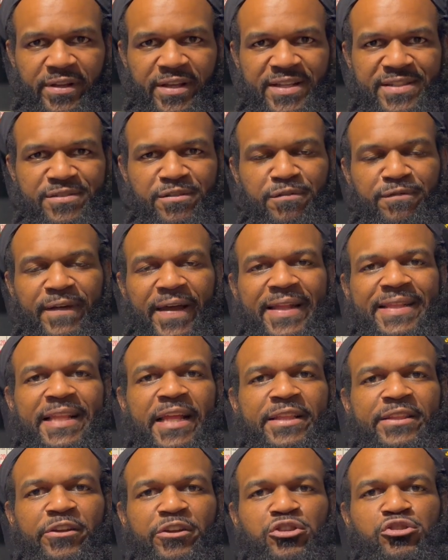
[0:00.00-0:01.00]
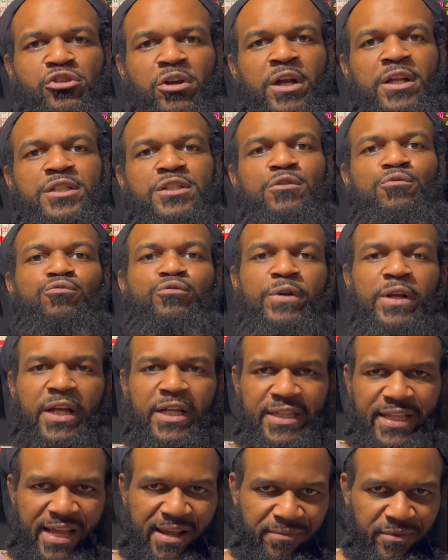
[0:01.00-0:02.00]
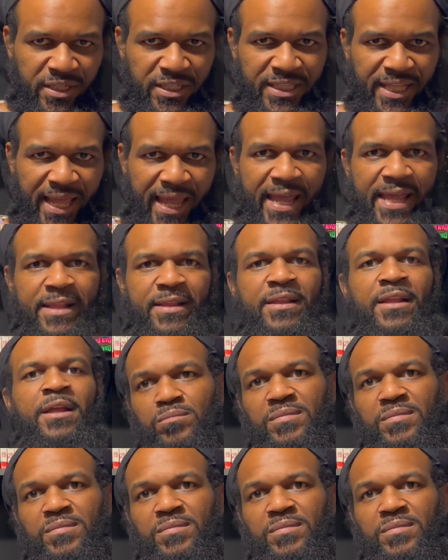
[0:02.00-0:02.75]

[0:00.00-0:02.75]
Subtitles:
is the fact that they're trying to reclaim the land